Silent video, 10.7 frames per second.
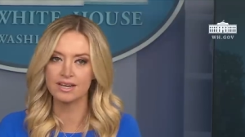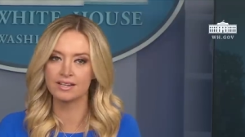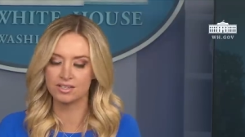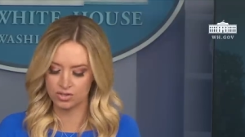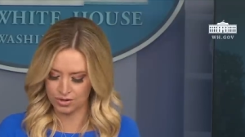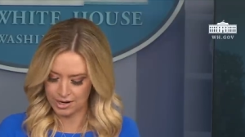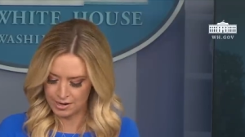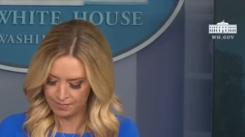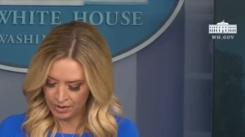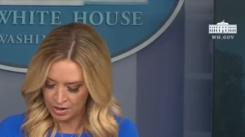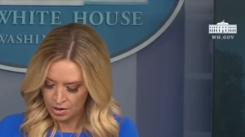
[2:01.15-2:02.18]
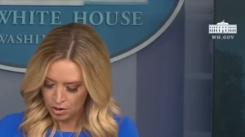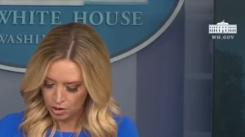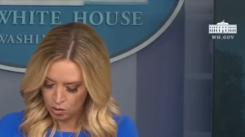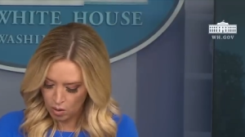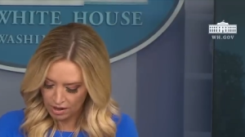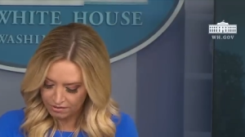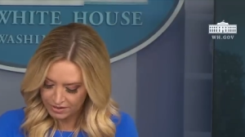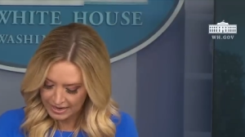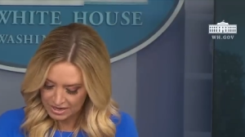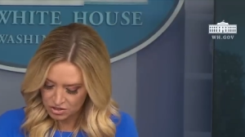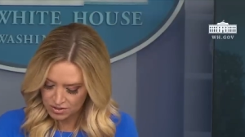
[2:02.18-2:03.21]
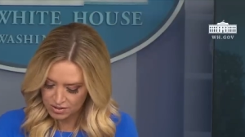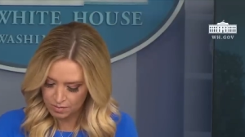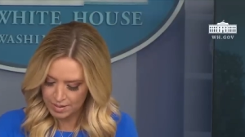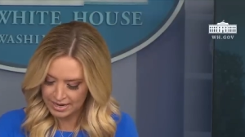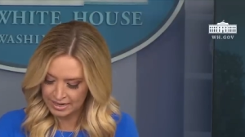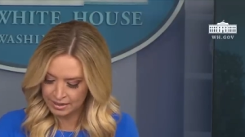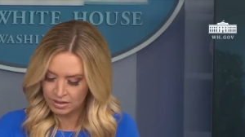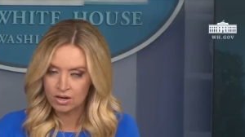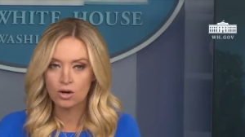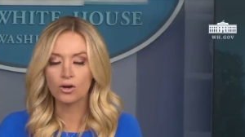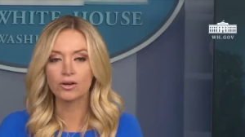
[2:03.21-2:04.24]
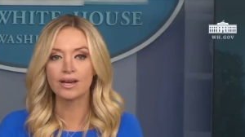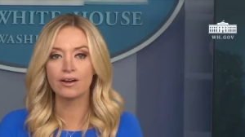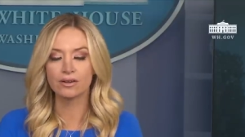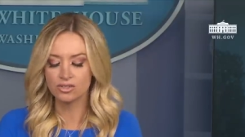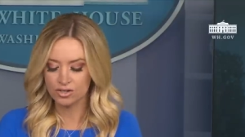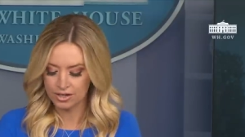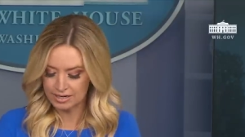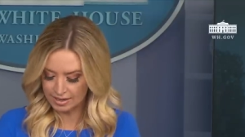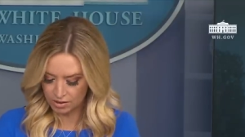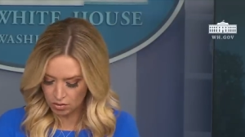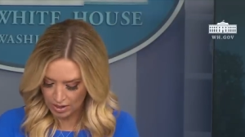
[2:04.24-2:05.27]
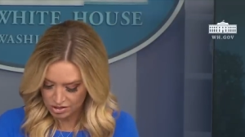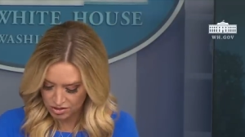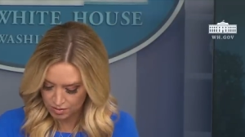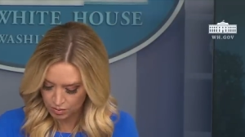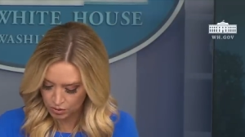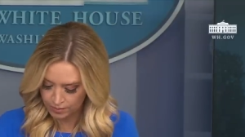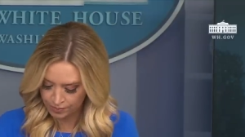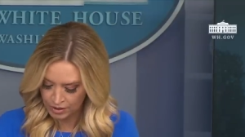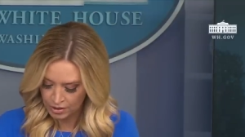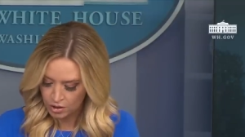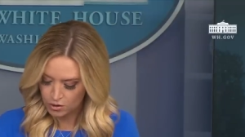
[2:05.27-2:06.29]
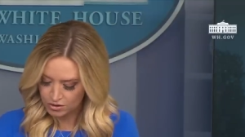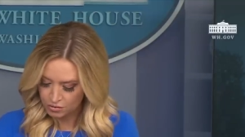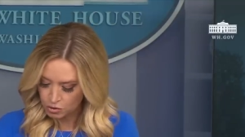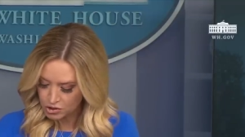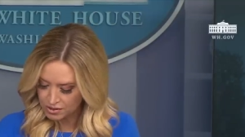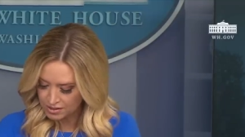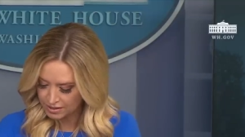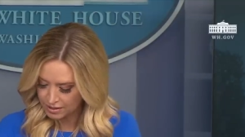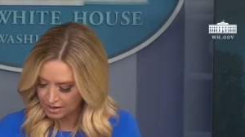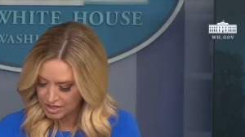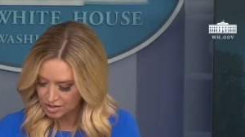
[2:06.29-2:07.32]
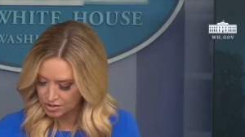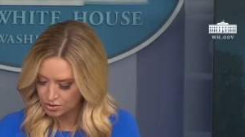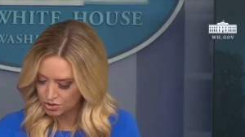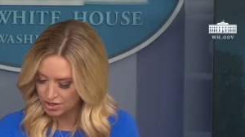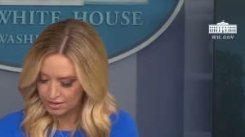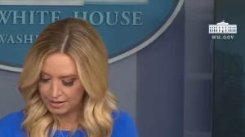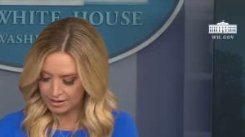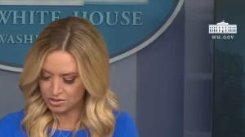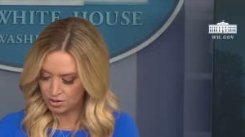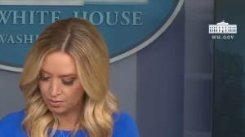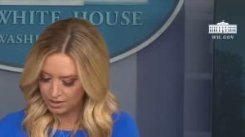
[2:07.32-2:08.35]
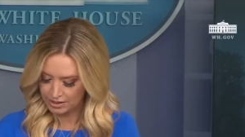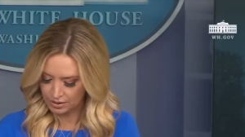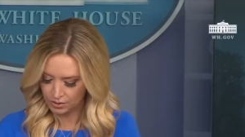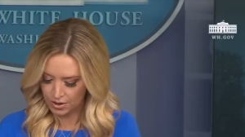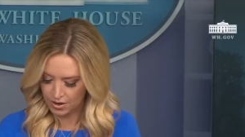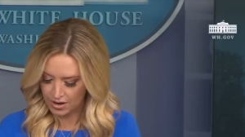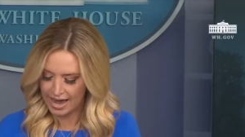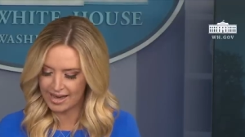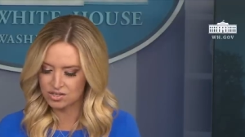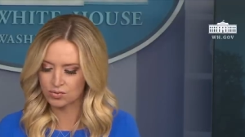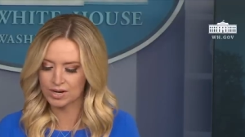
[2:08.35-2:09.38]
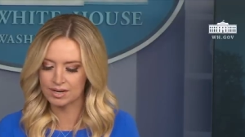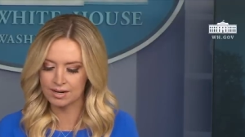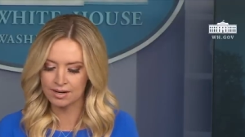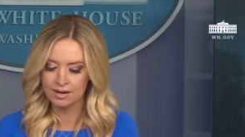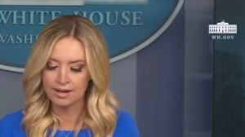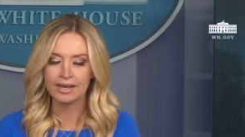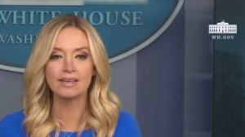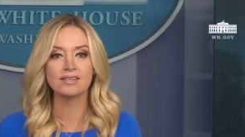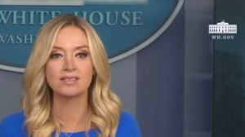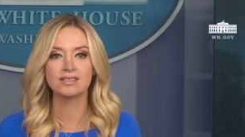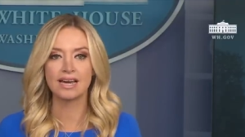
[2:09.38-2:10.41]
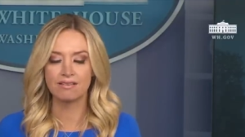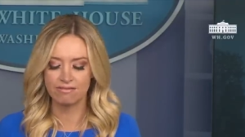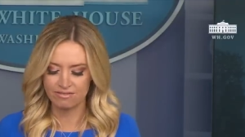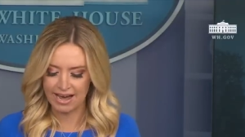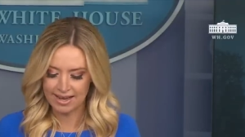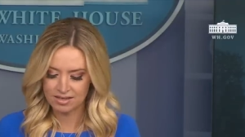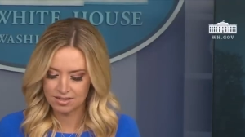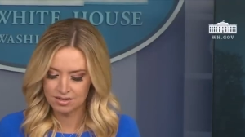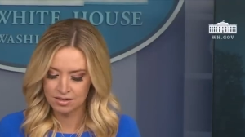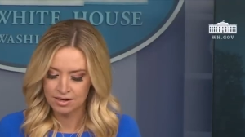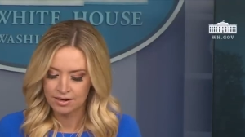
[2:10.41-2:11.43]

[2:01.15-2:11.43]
history. Her qualifications are many, her character is unquestionable, her devotion to the Constitution and interpreting the law as written is steadfast.